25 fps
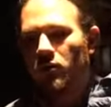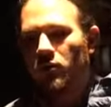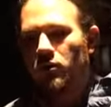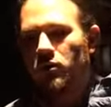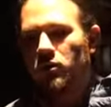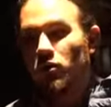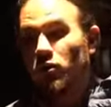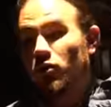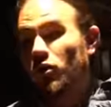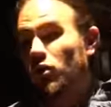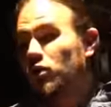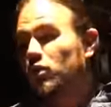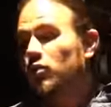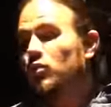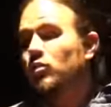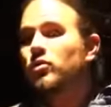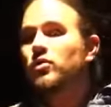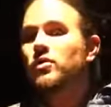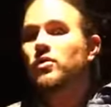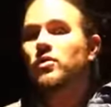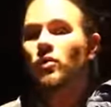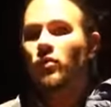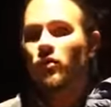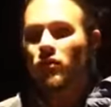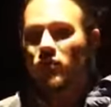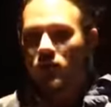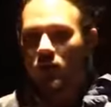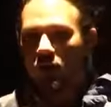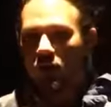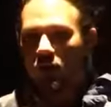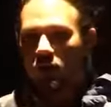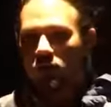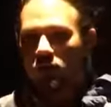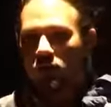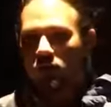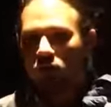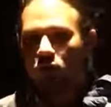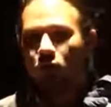So to use those
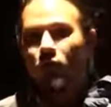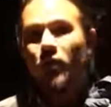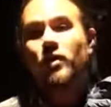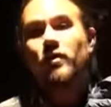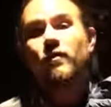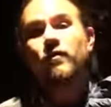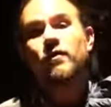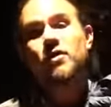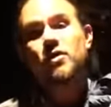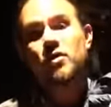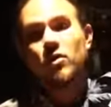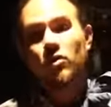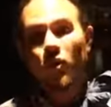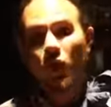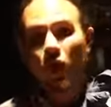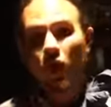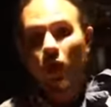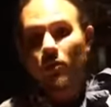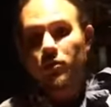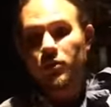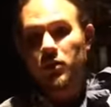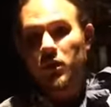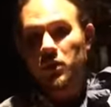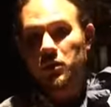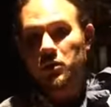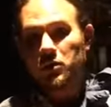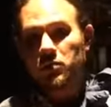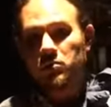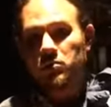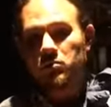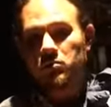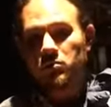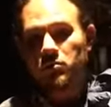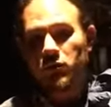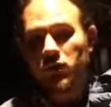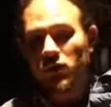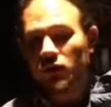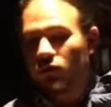things to create a physical object,
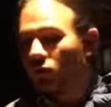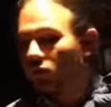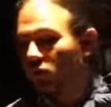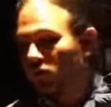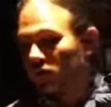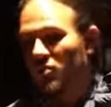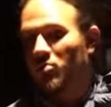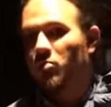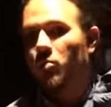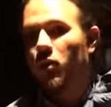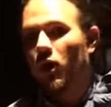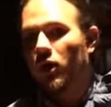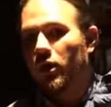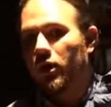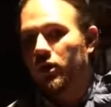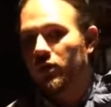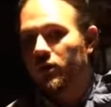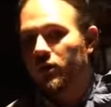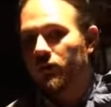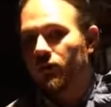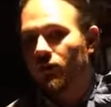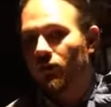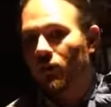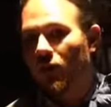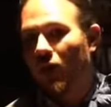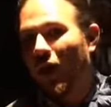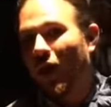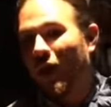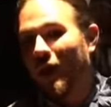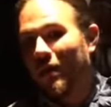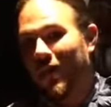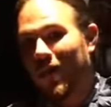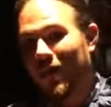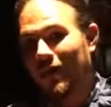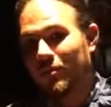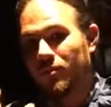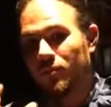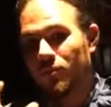it's very symbolic. And
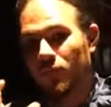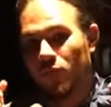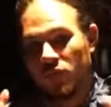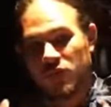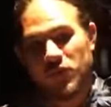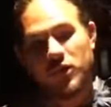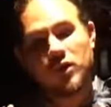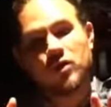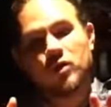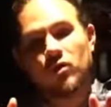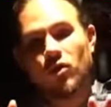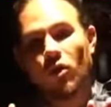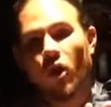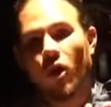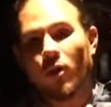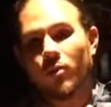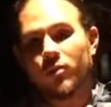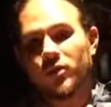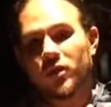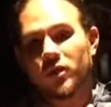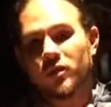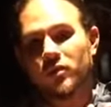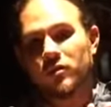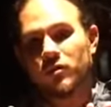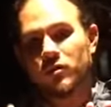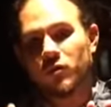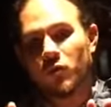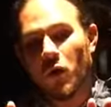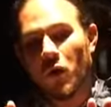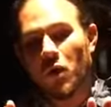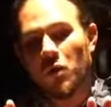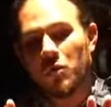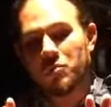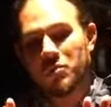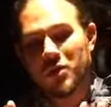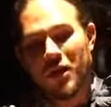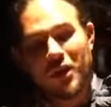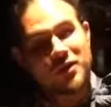that particular object,
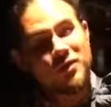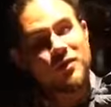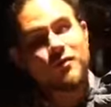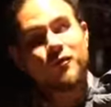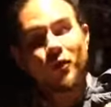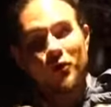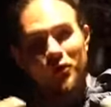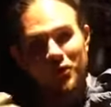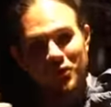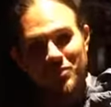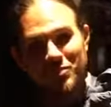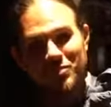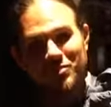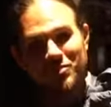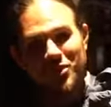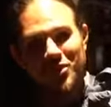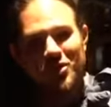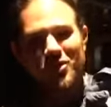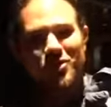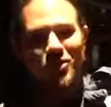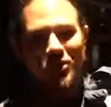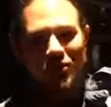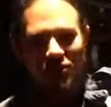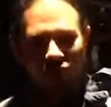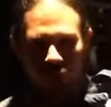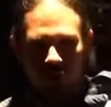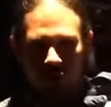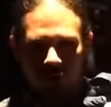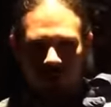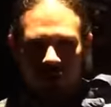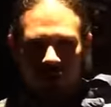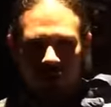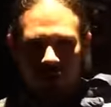well, has a function, because it's rope, it's